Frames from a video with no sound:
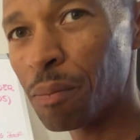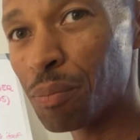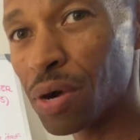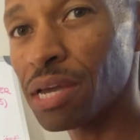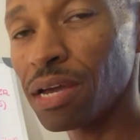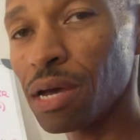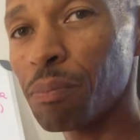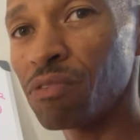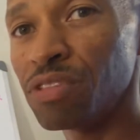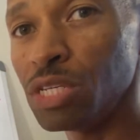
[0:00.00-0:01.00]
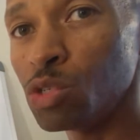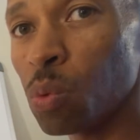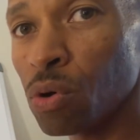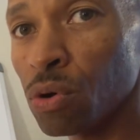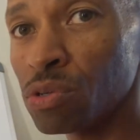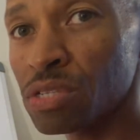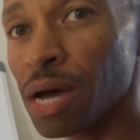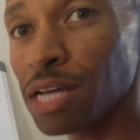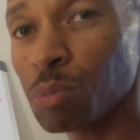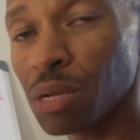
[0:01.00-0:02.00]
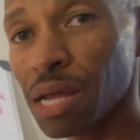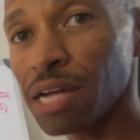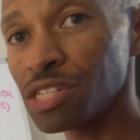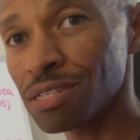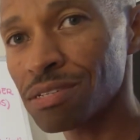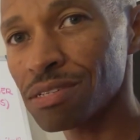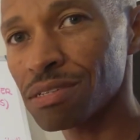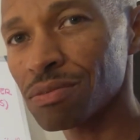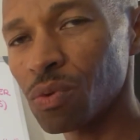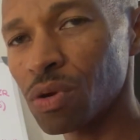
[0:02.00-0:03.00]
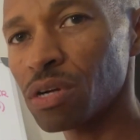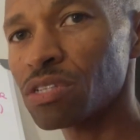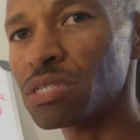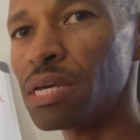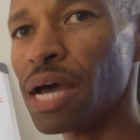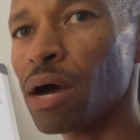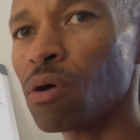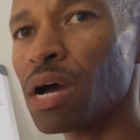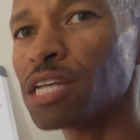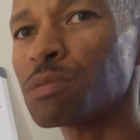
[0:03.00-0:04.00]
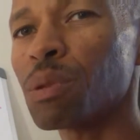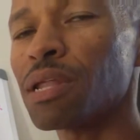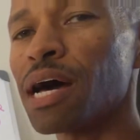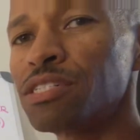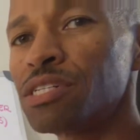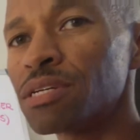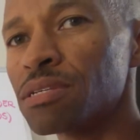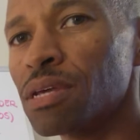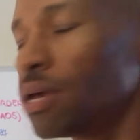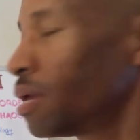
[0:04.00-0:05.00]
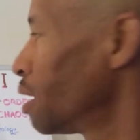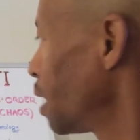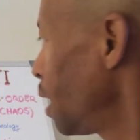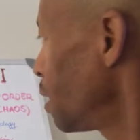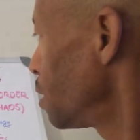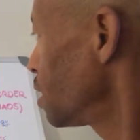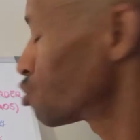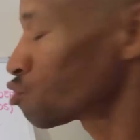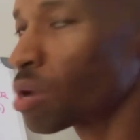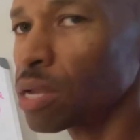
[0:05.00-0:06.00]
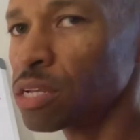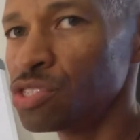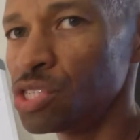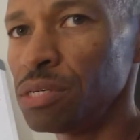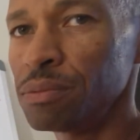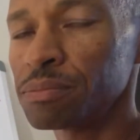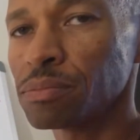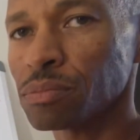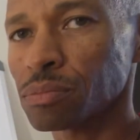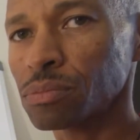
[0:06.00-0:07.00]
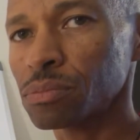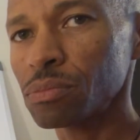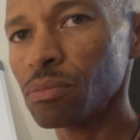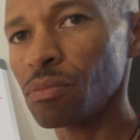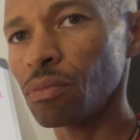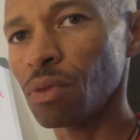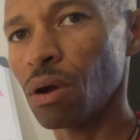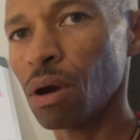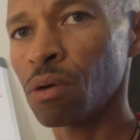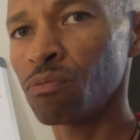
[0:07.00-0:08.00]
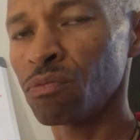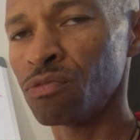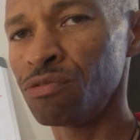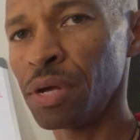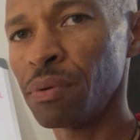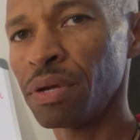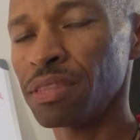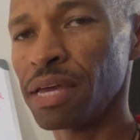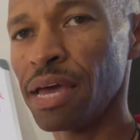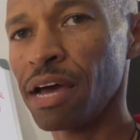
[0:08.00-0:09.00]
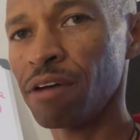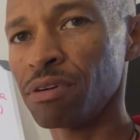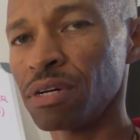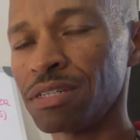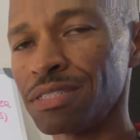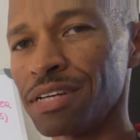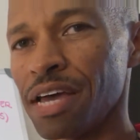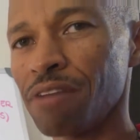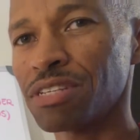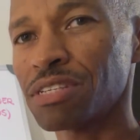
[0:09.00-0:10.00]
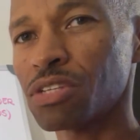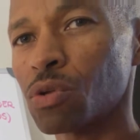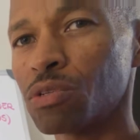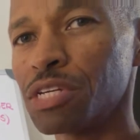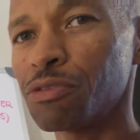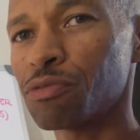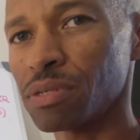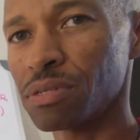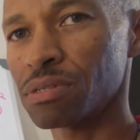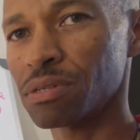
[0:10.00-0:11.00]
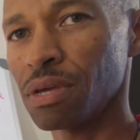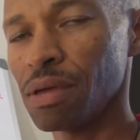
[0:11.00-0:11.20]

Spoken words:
breaking up of these words. Cosmologics, we're going to see how cosmologics and astrology are they have a subtle difference.